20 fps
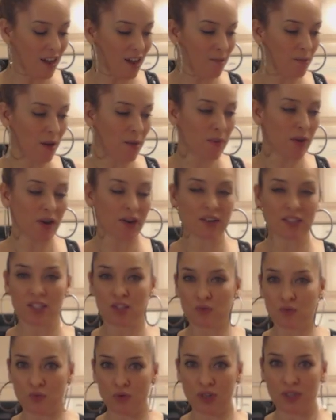Uh, my
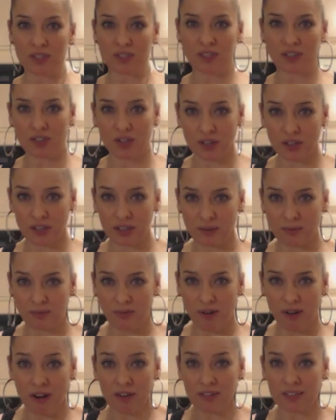parents would cook
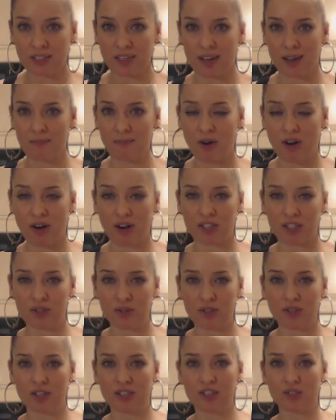them all the time on
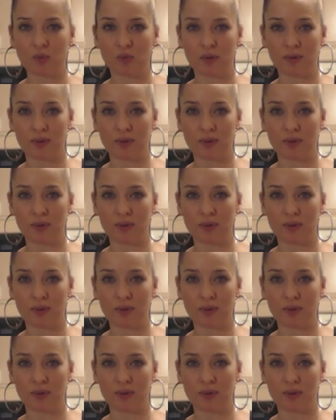New Year's.